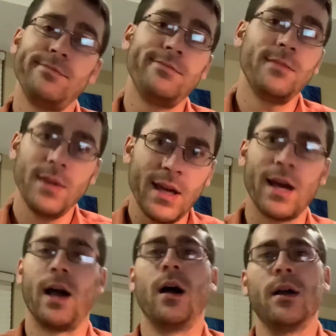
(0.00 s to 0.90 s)

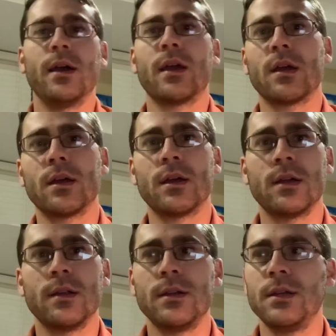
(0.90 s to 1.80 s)
Yeah.
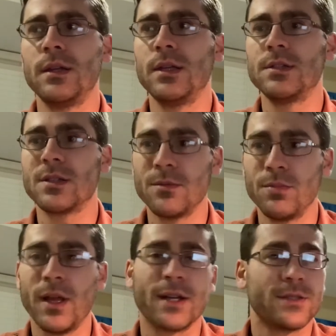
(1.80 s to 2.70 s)
And is it
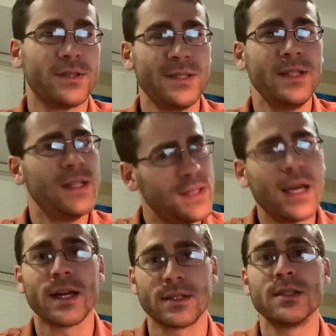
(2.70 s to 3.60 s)
complex?
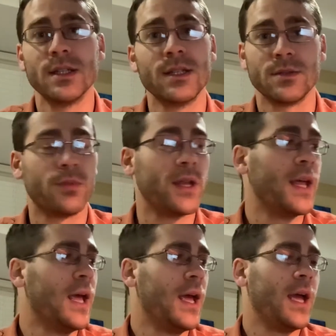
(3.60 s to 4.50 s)
Yes, it is. But
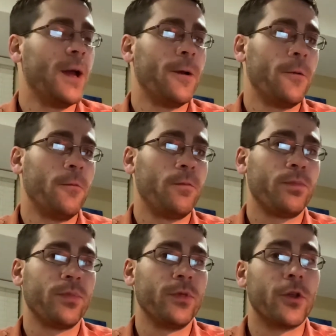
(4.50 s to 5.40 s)

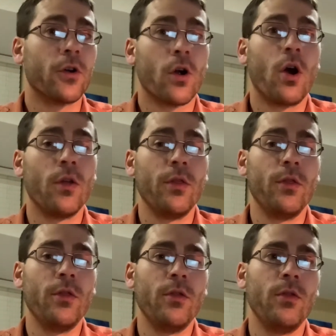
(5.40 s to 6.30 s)
there,
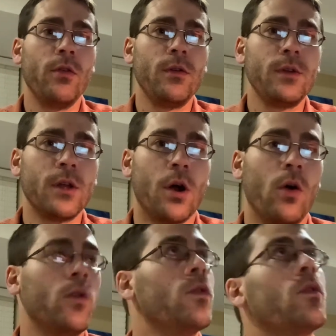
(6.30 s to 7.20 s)

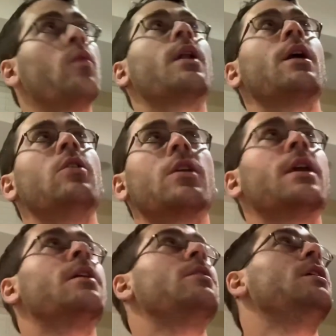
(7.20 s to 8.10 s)
when I look
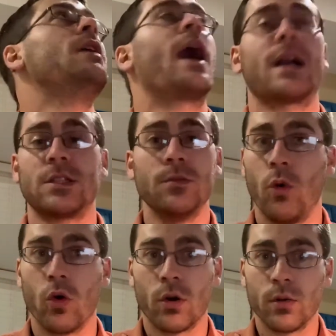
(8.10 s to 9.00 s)
at the
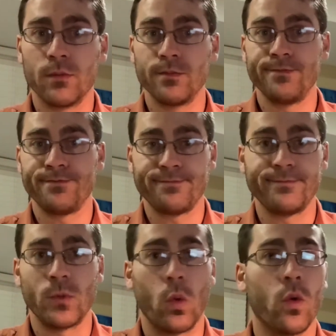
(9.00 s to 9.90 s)
Octomore
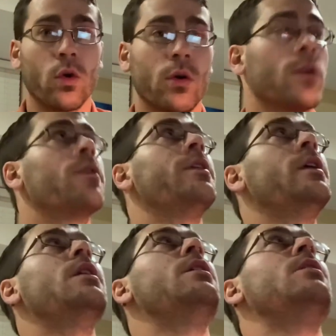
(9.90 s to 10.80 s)
or the